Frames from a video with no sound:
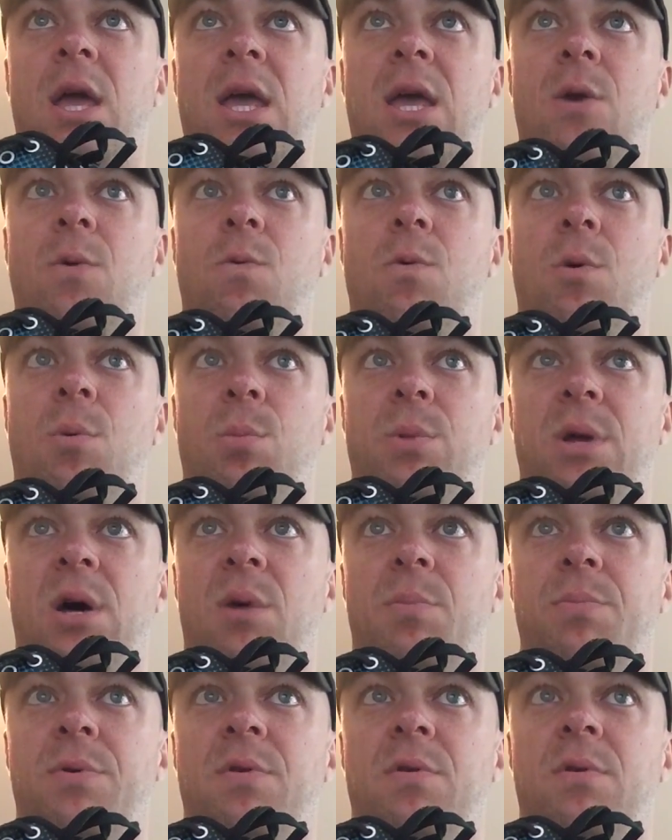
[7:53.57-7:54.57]
get warmed
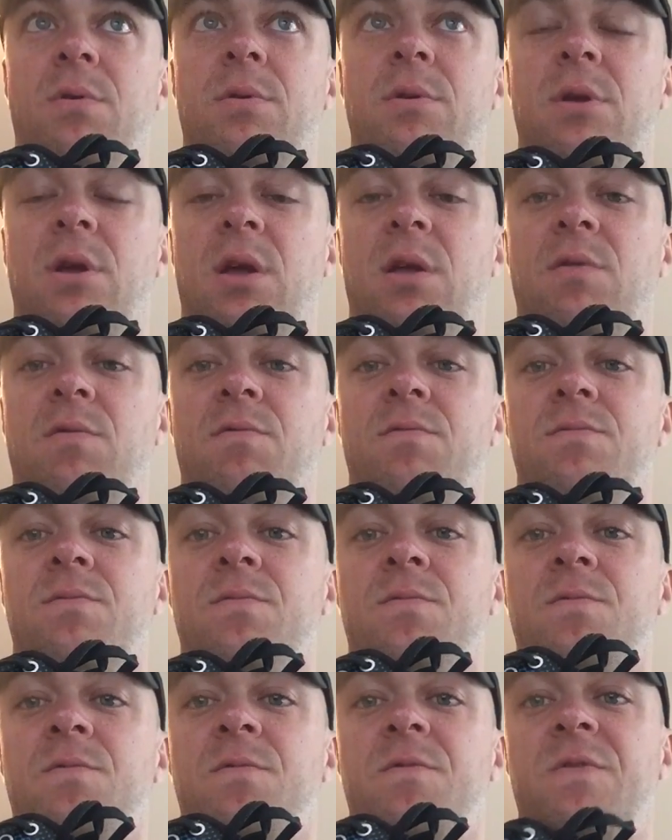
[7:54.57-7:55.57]
up and
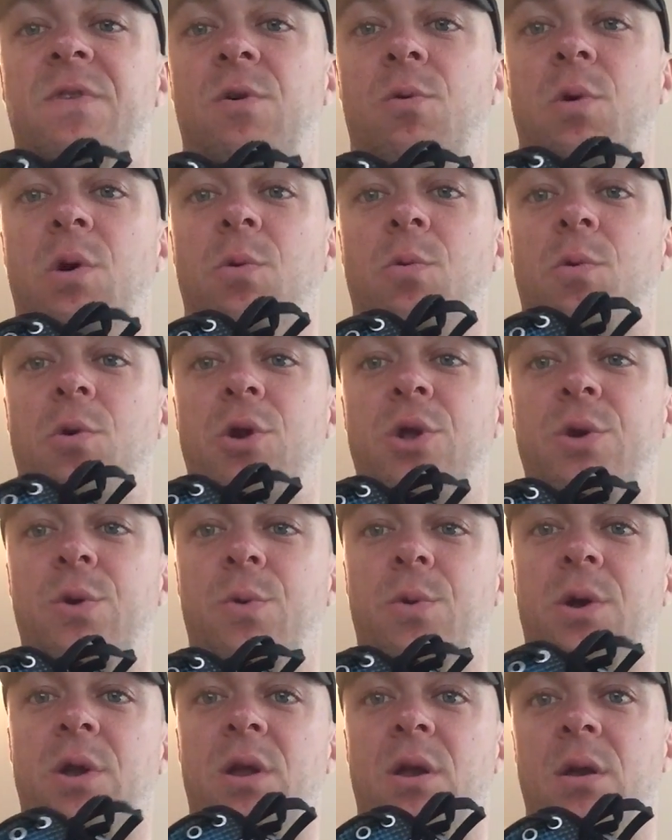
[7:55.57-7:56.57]
feel what we're
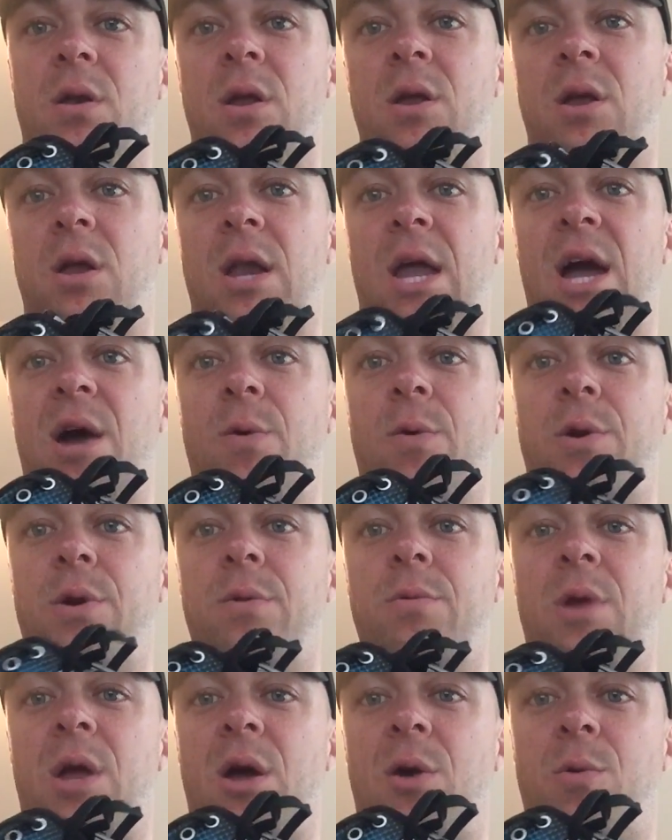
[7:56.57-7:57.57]
doing and how
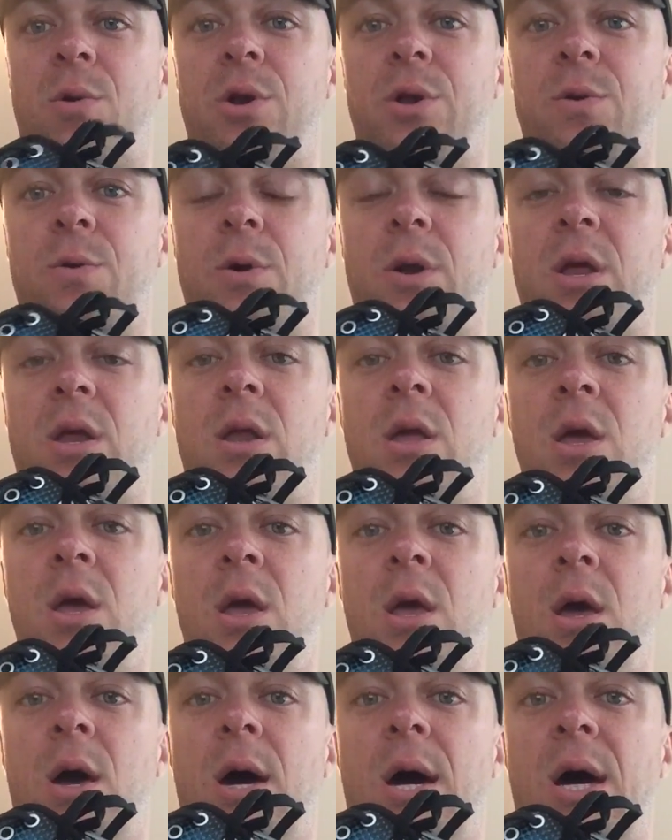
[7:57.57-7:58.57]
we're doing it.
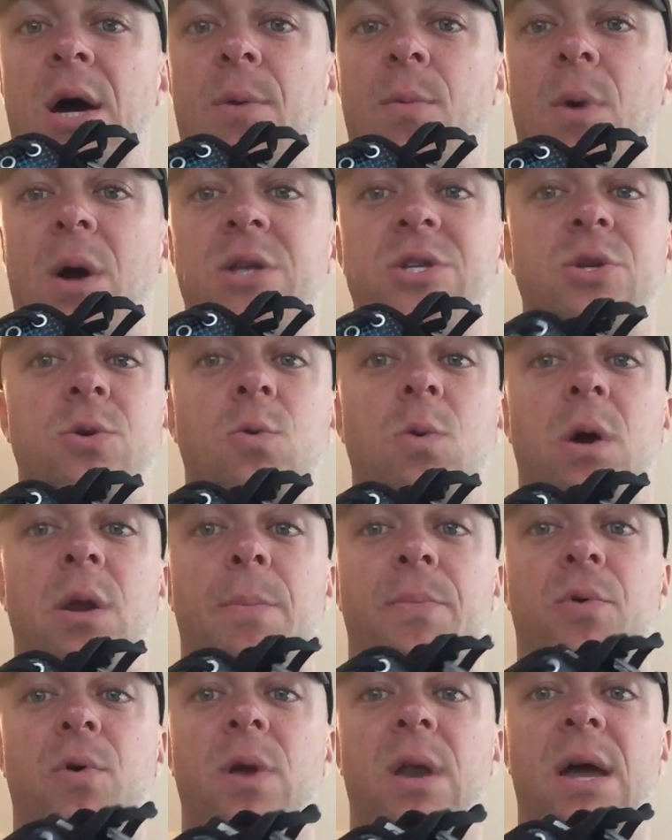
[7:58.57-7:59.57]
I do want
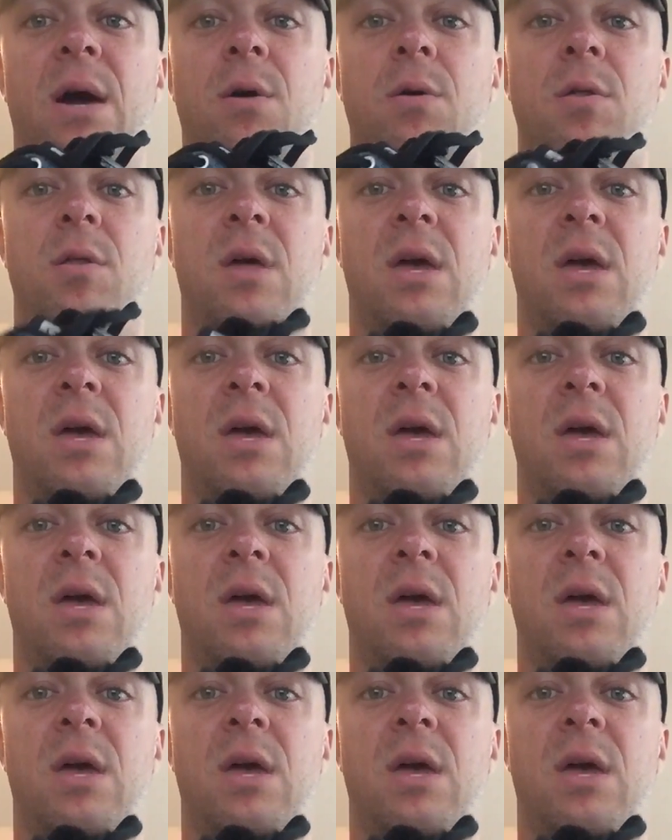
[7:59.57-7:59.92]
to point out